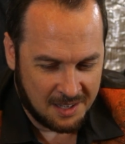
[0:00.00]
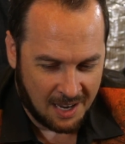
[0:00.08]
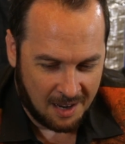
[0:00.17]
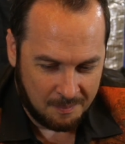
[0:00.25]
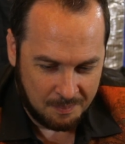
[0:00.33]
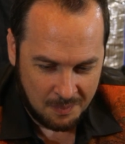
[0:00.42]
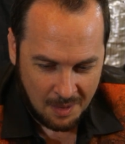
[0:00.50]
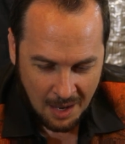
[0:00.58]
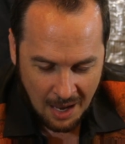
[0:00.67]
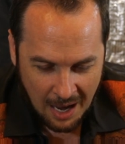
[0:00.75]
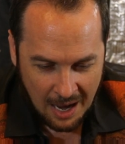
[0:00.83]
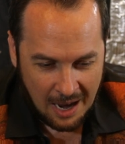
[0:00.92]
Yeah,
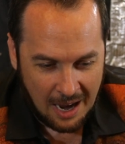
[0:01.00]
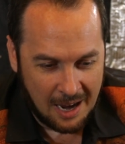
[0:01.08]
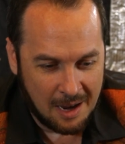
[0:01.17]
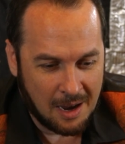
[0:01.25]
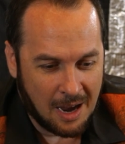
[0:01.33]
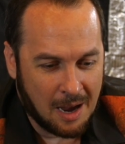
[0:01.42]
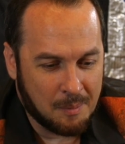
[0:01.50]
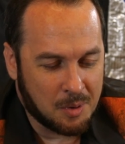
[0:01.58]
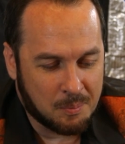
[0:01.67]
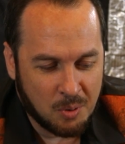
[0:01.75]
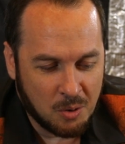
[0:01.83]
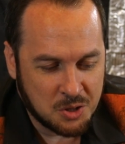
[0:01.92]
I, I I'm
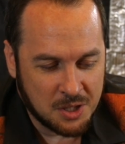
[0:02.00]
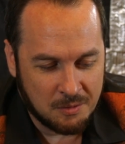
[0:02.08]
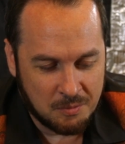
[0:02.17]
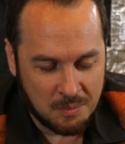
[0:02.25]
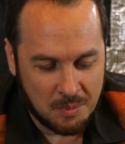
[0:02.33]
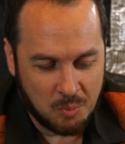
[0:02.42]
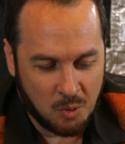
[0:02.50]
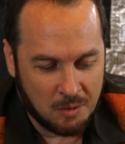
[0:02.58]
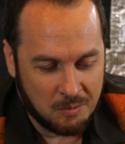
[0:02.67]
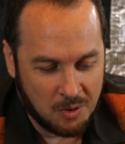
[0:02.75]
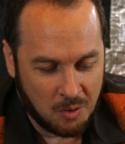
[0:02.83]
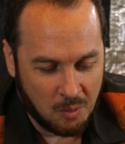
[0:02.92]
approaching it from the point
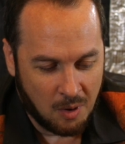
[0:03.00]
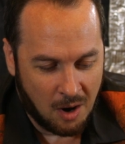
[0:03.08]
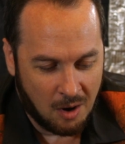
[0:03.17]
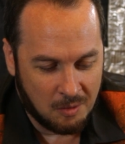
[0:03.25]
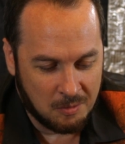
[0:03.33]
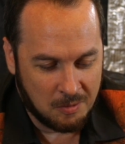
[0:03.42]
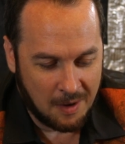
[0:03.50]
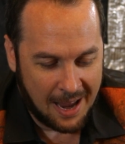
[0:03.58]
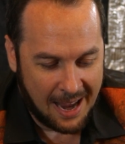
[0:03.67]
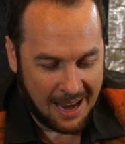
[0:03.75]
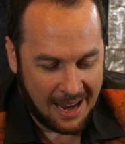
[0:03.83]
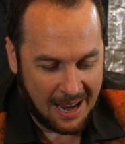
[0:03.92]
of view of
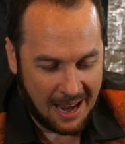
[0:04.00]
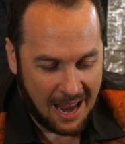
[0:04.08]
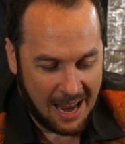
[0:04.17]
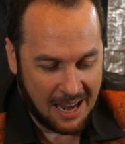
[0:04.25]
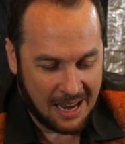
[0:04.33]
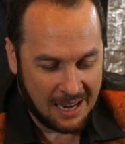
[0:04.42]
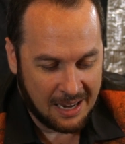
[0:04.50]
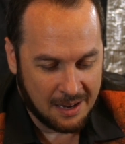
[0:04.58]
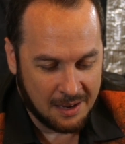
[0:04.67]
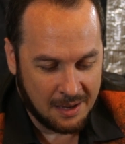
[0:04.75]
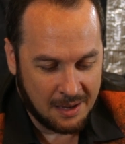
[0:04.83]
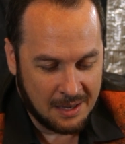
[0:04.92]
a a
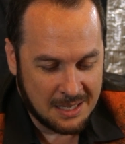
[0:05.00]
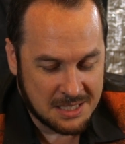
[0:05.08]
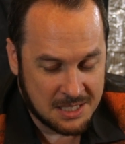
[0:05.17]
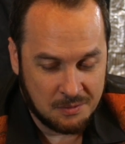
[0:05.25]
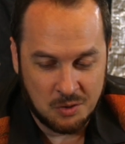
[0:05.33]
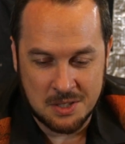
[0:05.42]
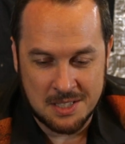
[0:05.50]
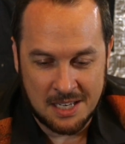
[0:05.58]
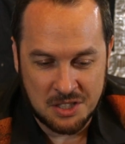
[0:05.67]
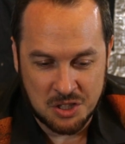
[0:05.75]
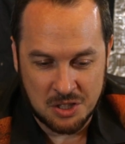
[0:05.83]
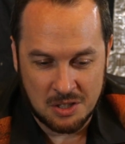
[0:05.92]

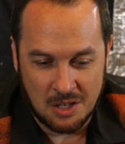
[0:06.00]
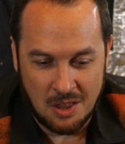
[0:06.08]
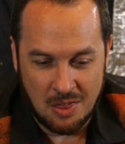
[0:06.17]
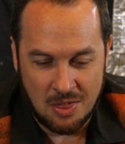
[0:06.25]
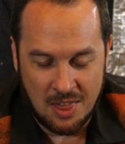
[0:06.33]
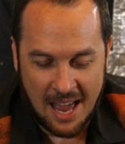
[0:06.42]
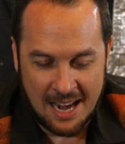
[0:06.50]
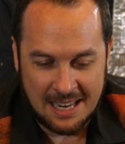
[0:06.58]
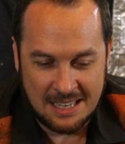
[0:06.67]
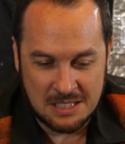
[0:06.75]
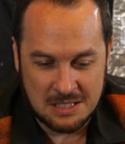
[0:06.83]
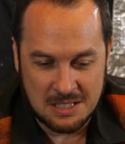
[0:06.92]
civilization that
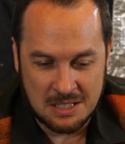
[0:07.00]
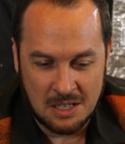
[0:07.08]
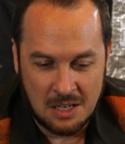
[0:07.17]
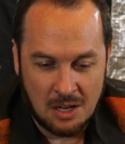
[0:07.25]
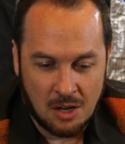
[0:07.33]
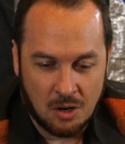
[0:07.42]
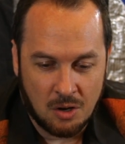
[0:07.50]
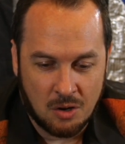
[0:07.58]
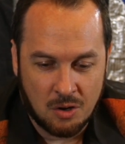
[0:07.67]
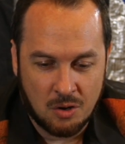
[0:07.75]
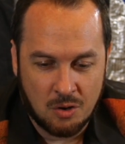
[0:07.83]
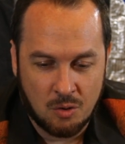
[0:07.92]
is
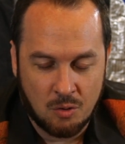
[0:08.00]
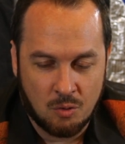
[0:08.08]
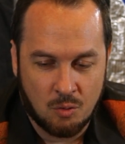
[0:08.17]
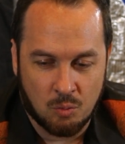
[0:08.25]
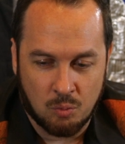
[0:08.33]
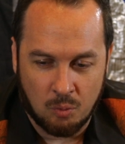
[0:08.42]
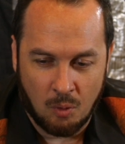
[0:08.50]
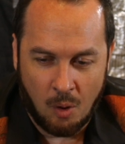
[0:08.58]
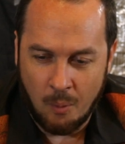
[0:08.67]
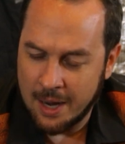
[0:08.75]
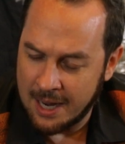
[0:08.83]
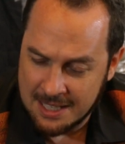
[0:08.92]

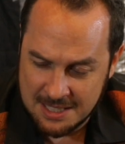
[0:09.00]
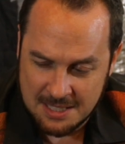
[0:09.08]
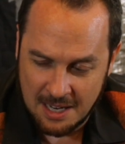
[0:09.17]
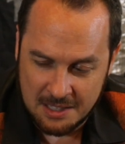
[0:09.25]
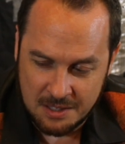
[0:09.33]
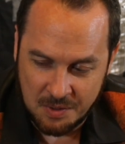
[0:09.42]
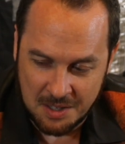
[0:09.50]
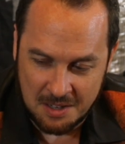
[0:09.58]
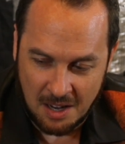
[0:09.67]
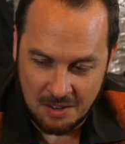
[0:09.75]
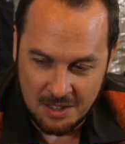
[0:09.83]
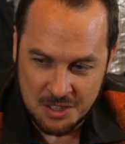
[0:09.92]
growing its scientific
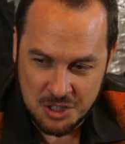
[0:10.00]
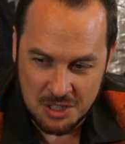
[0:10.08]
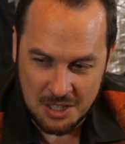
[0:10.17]
knowledge